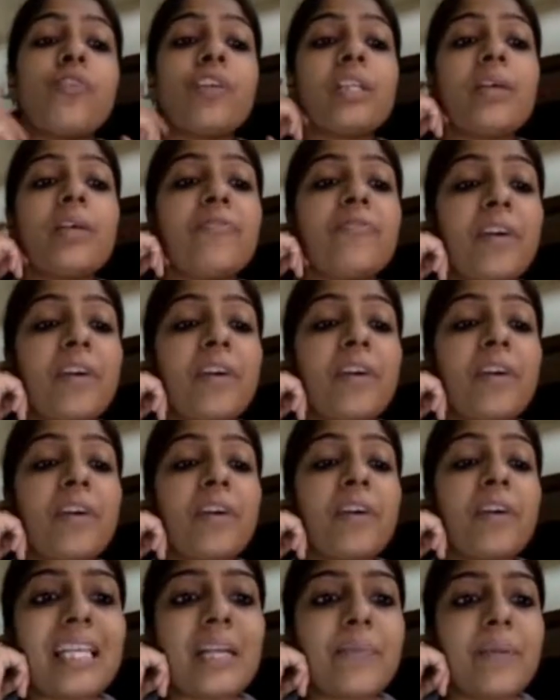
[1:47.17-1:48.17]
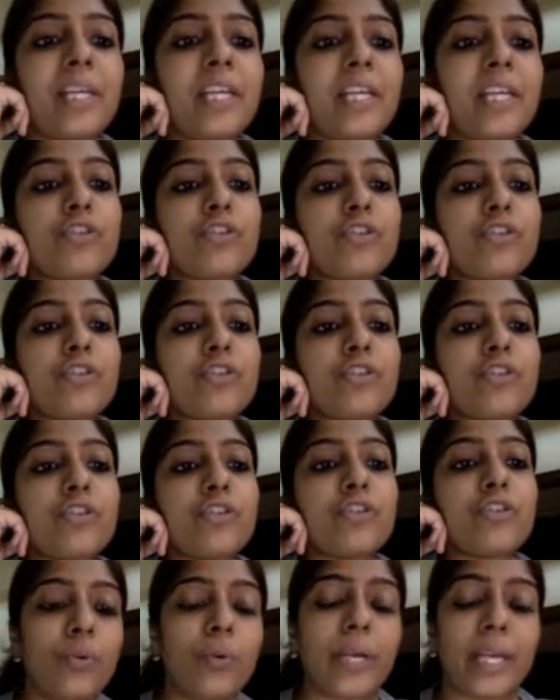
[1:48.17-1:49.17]
So for the first thing that we need to
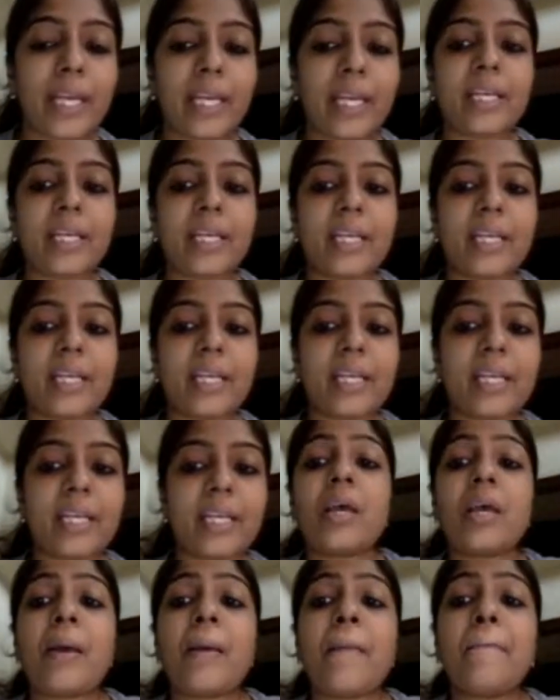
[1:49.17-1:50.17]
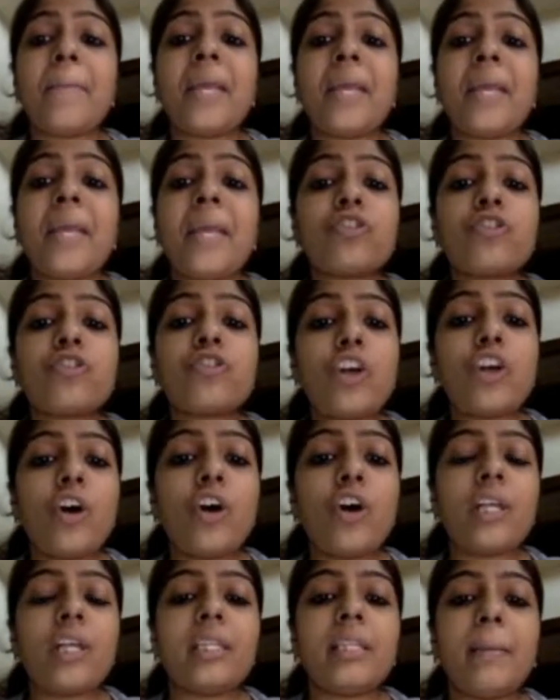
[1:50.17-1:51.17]
always do is make
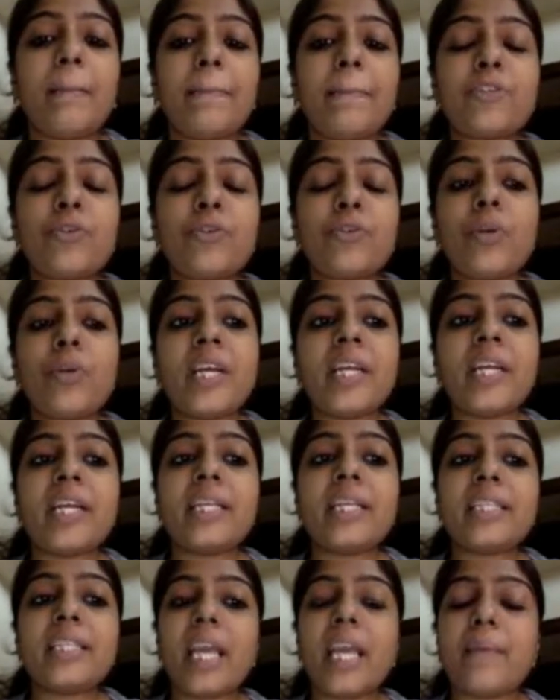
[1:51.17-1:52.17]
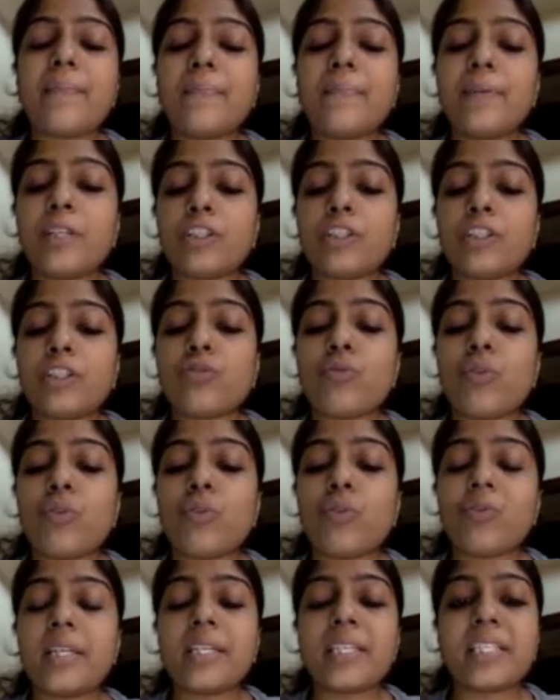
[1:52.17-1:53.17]
sure the student is able
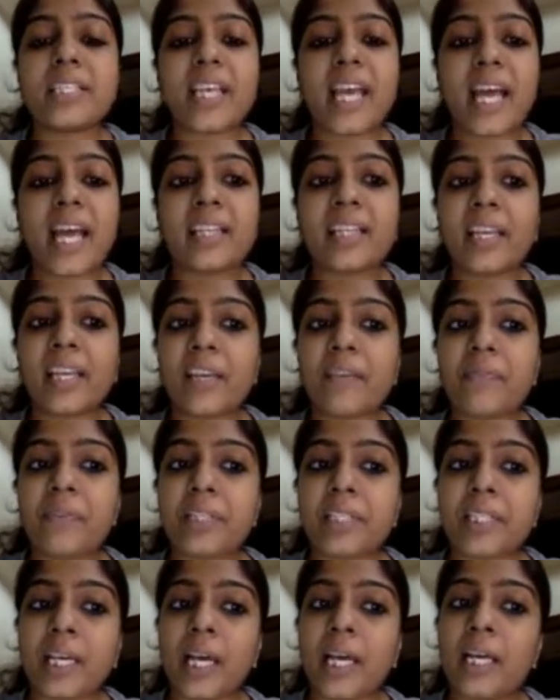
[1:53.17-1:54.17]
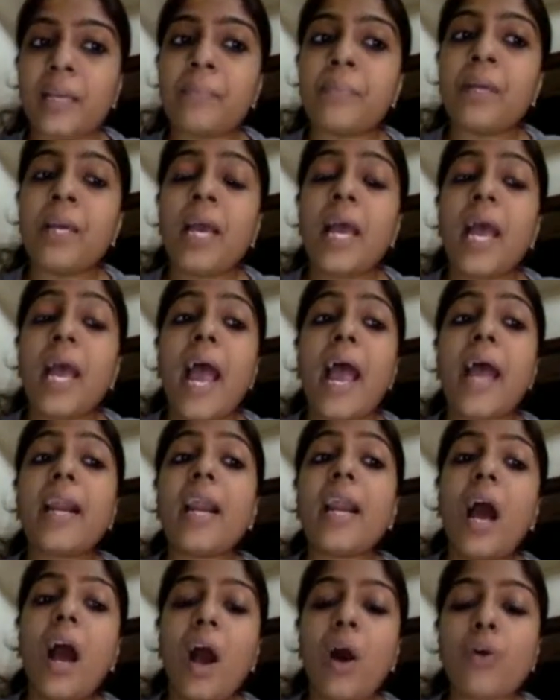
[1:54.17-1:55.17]
to understand the given time
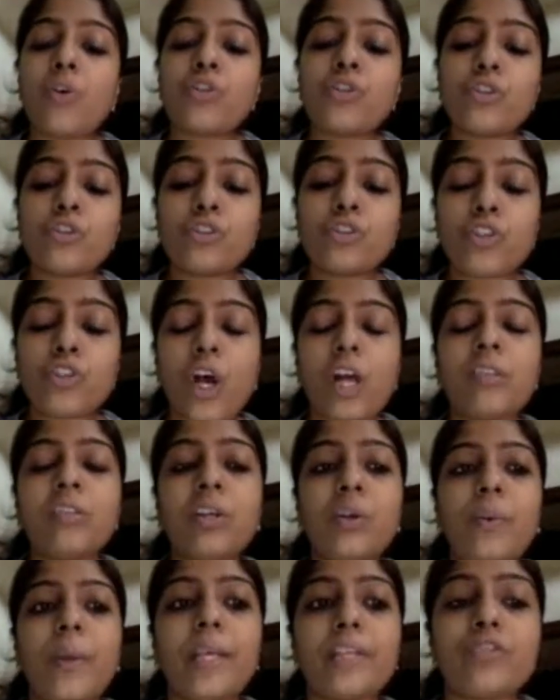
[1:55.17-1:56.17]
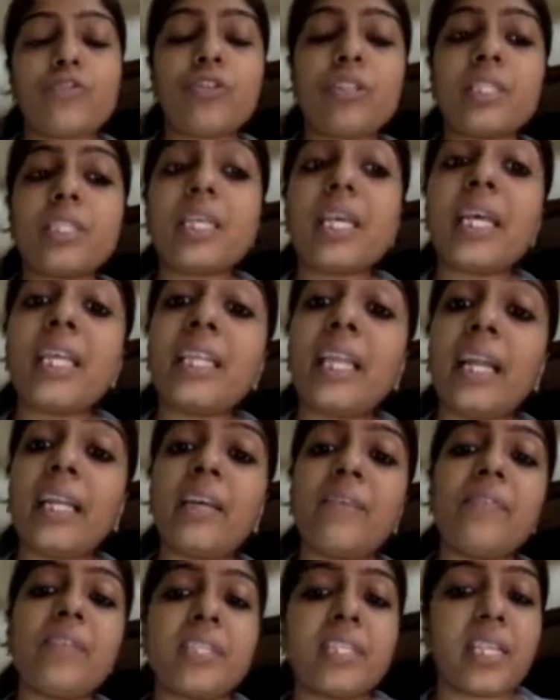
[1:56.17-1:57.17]
and how to solve the questions in
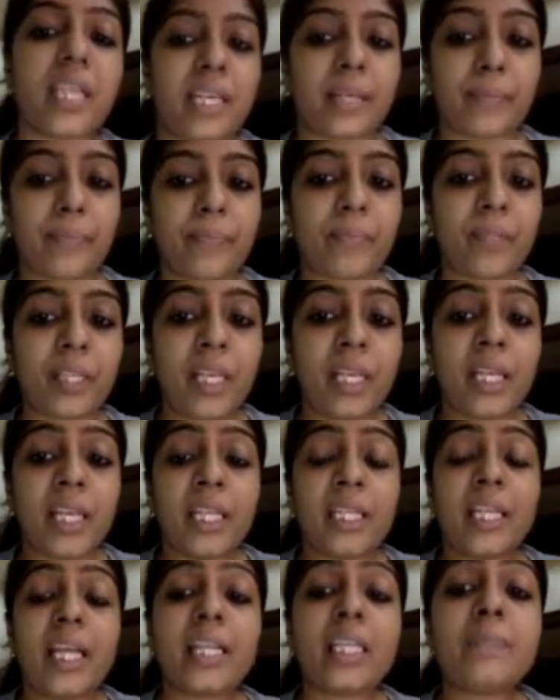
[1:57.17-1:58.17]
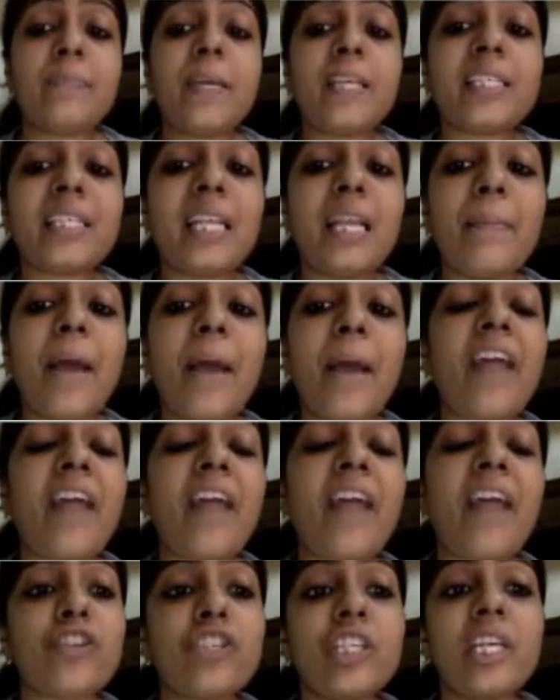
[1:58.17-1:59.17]
that given time. That is basically by
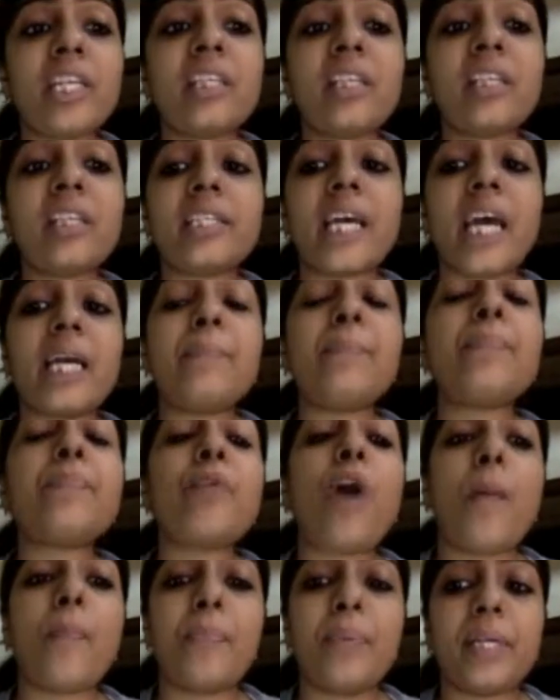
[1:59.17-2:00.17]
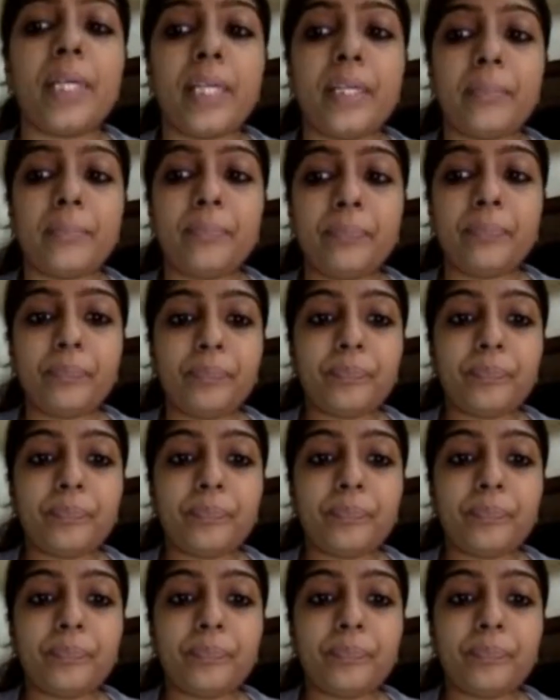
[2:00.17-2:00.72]
rationing the time properly.